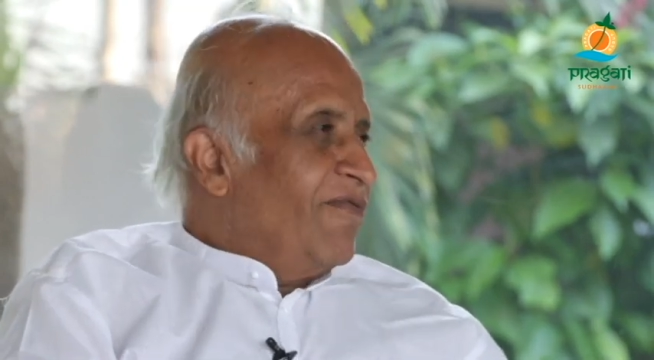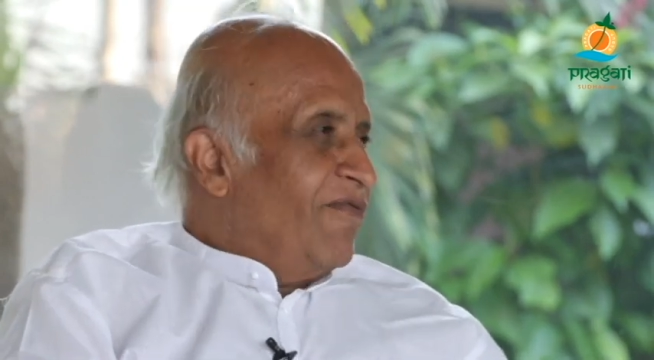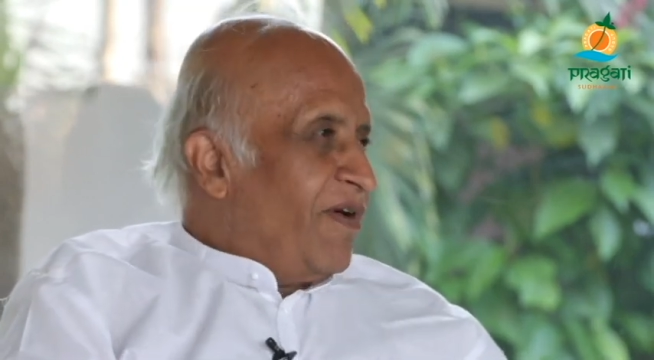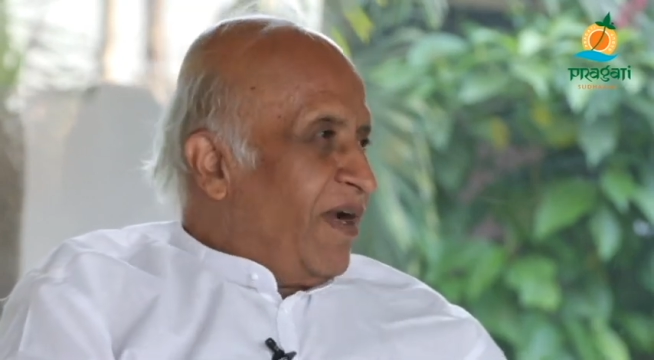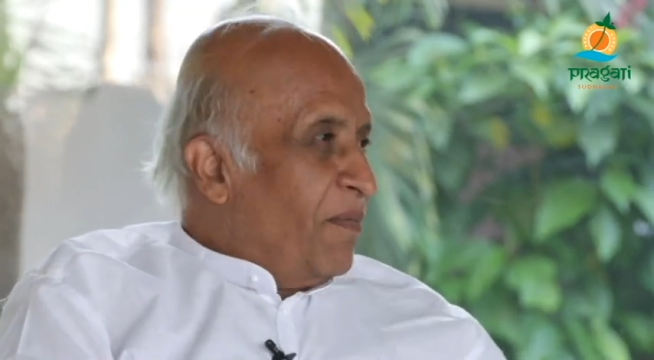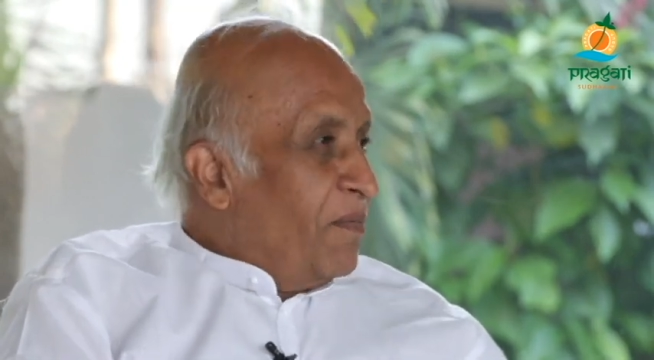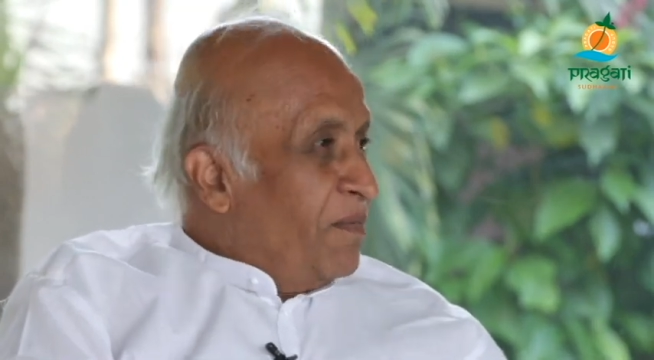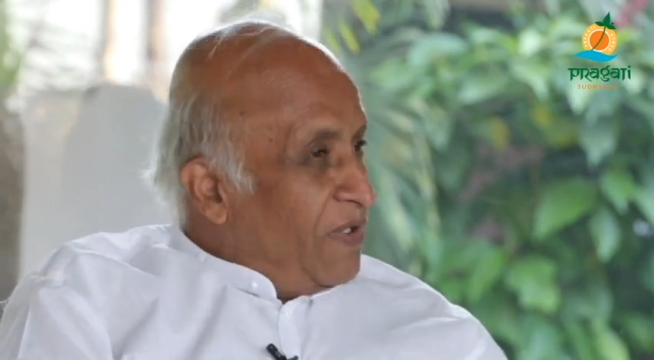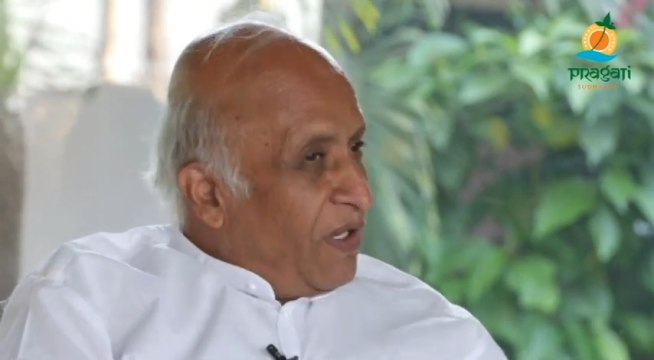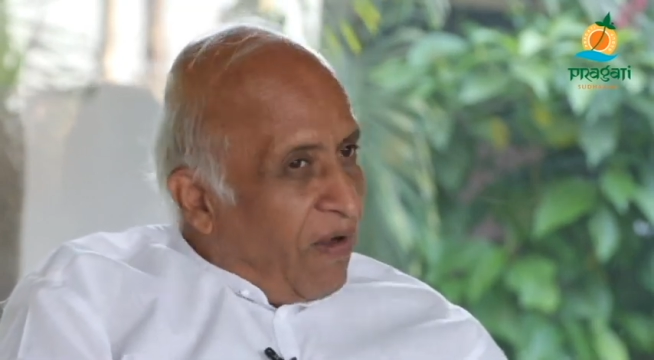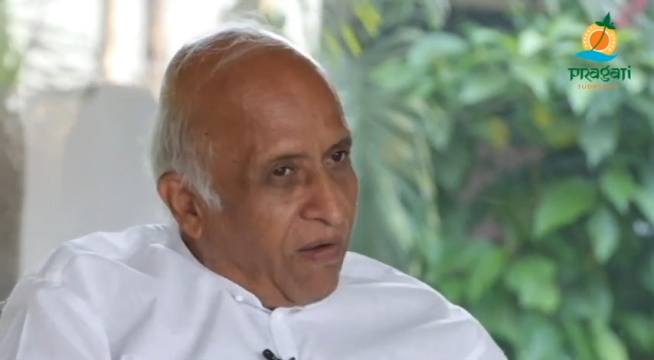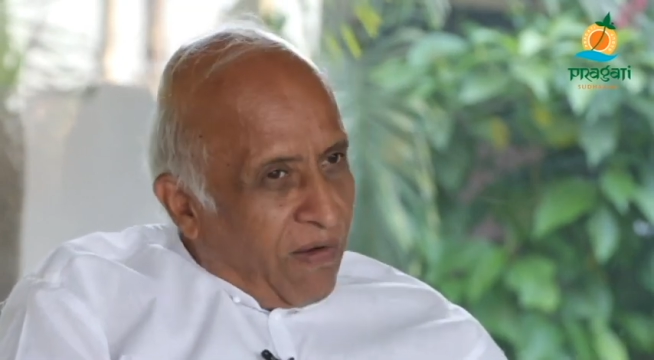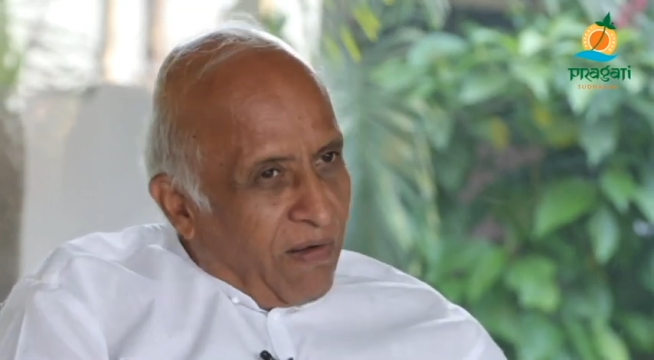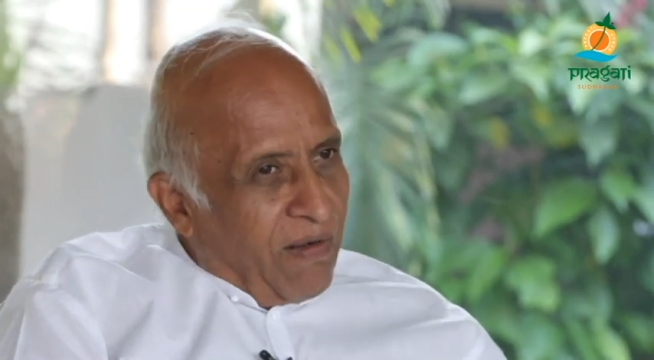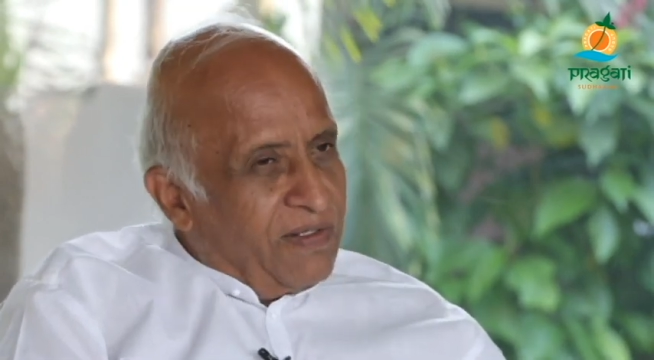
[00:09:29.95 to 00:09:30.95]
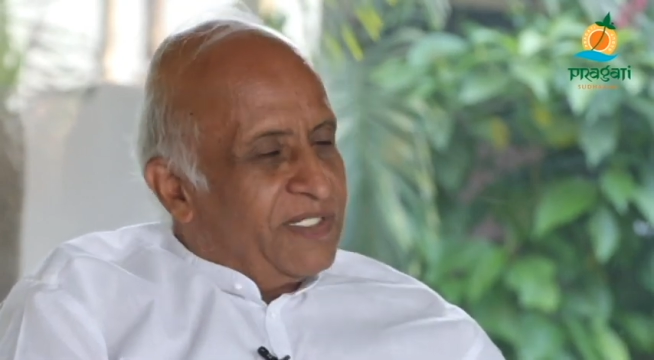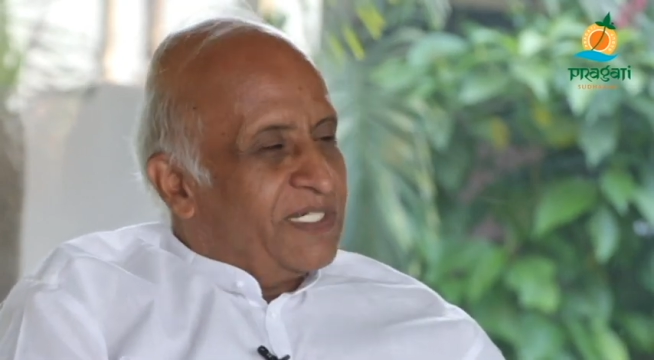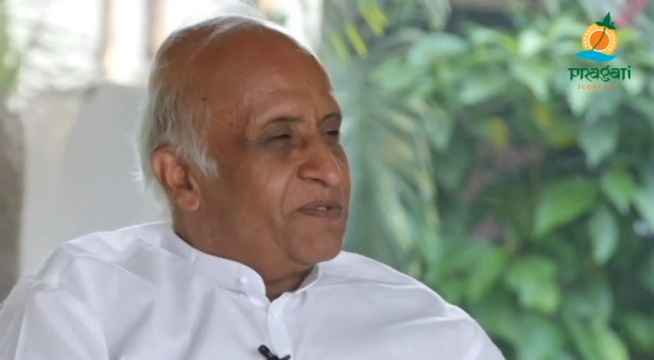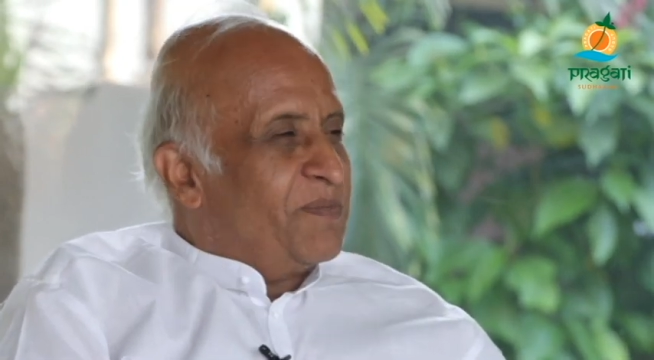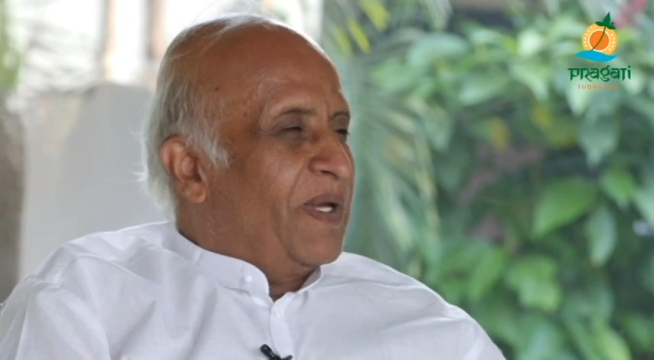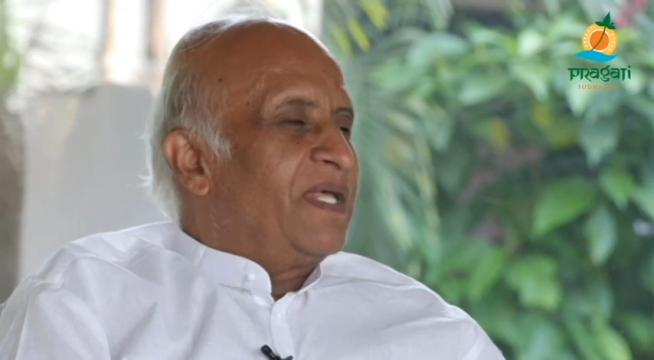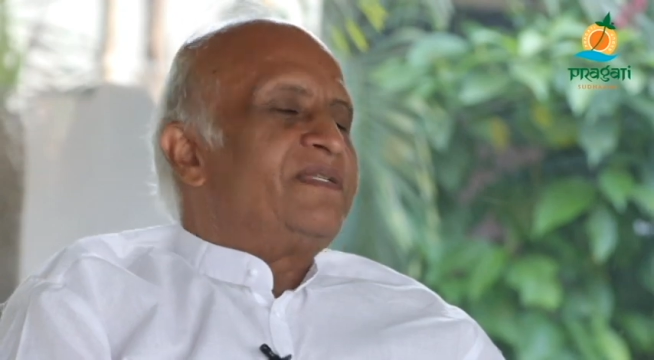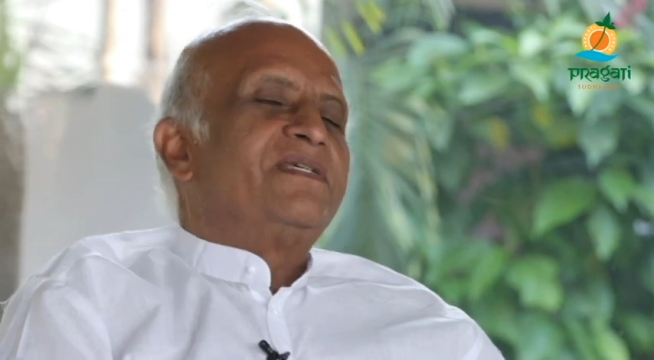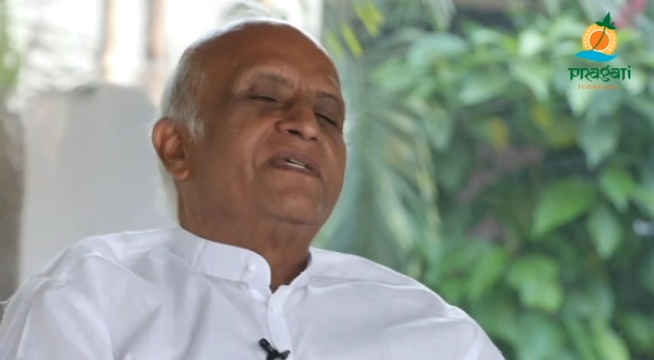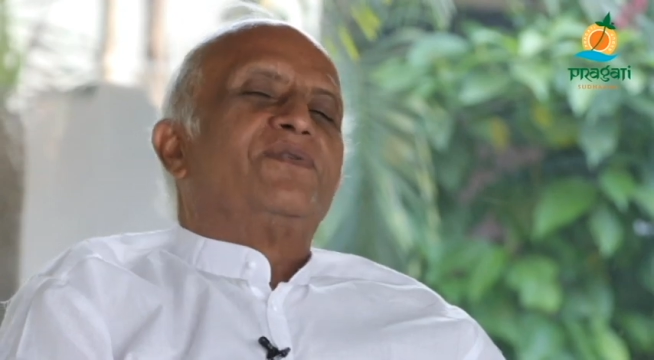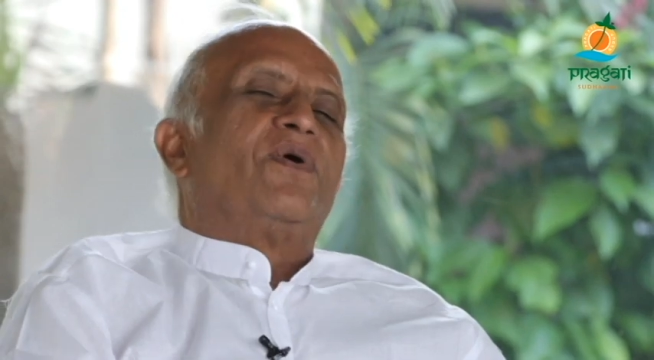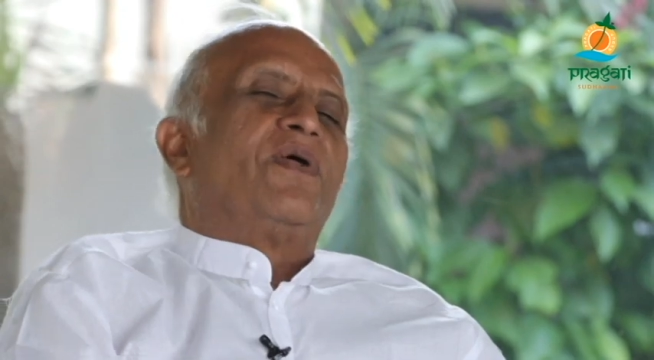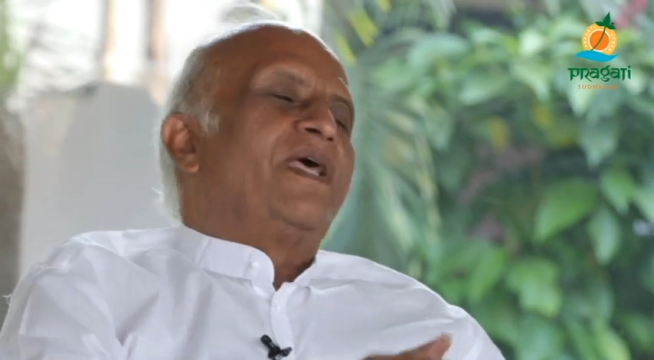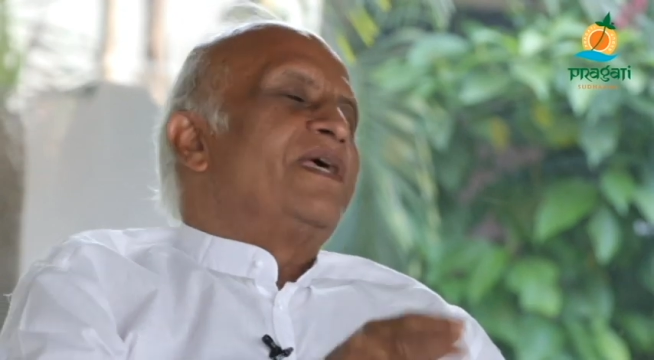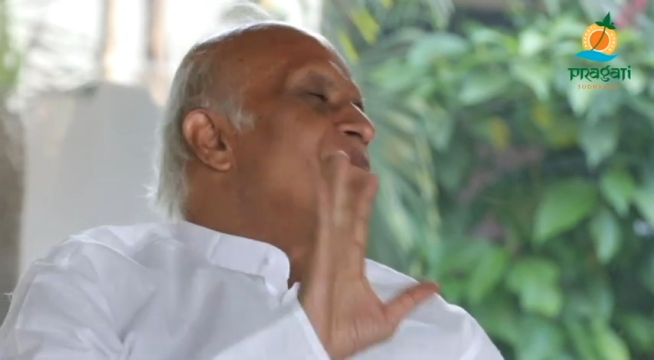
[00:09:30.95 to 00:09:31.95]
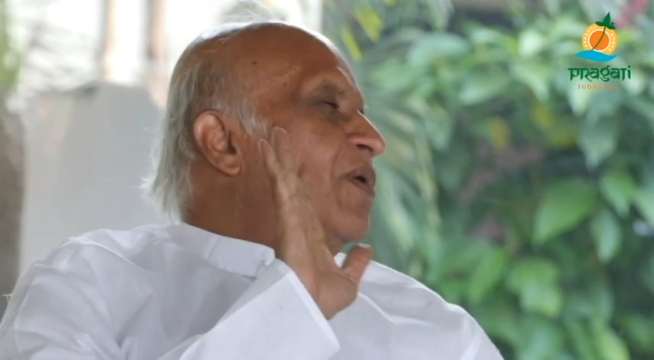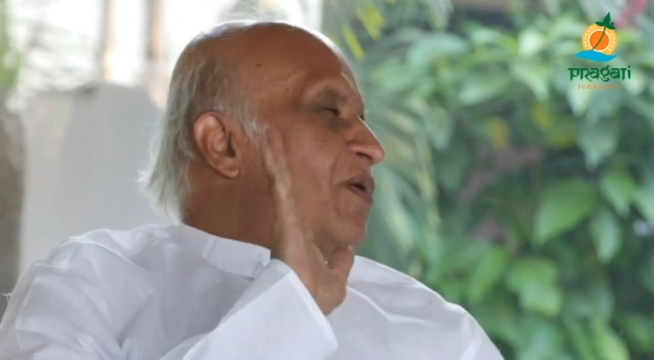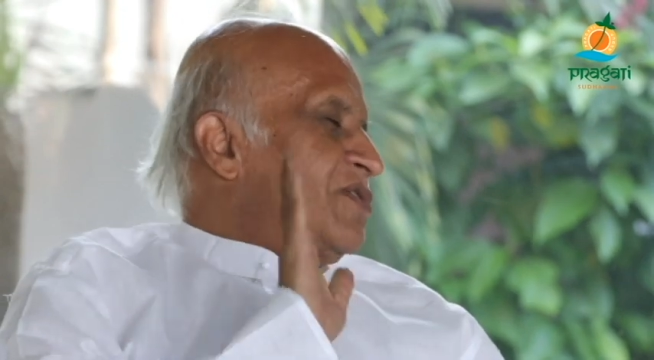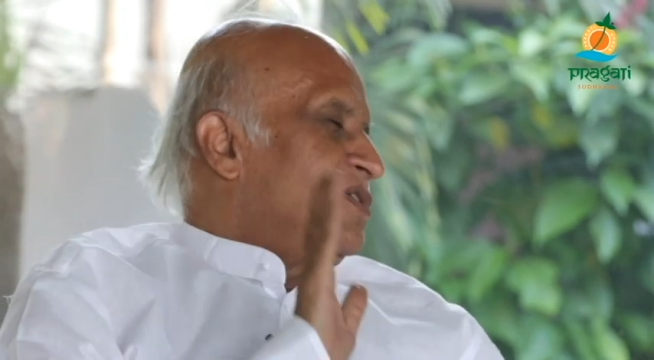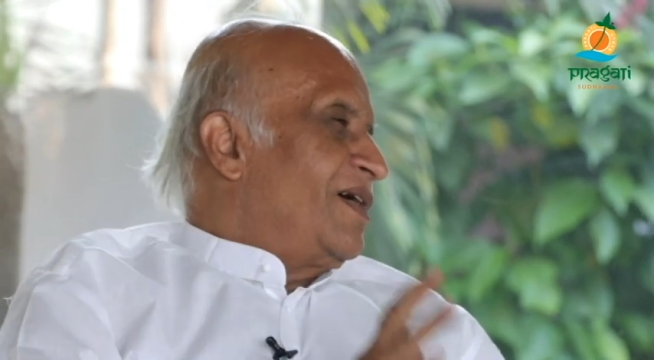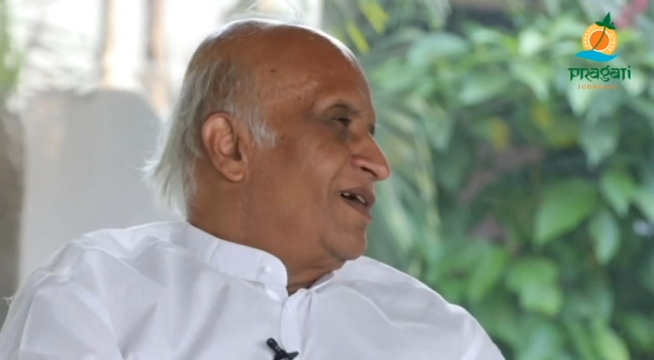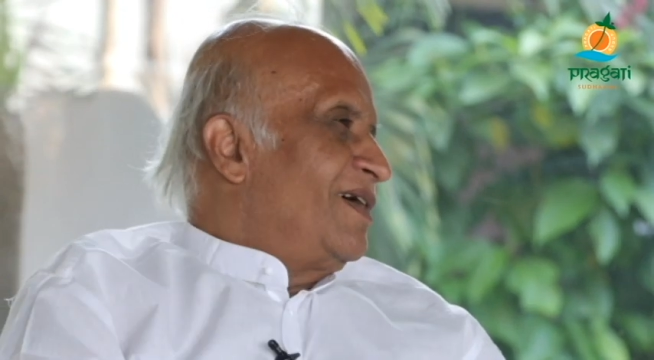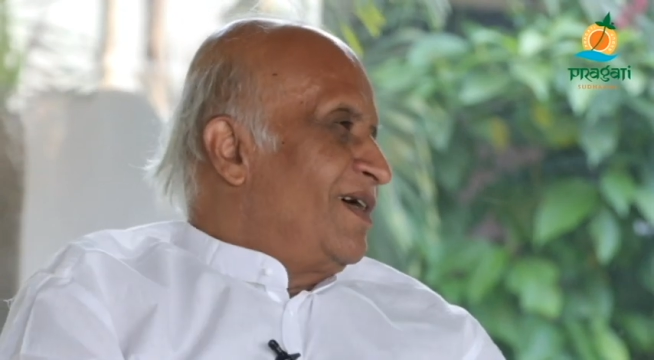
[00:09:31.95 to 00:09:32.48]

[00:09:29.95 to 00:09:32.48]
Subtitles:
from all such pains is known as moksha.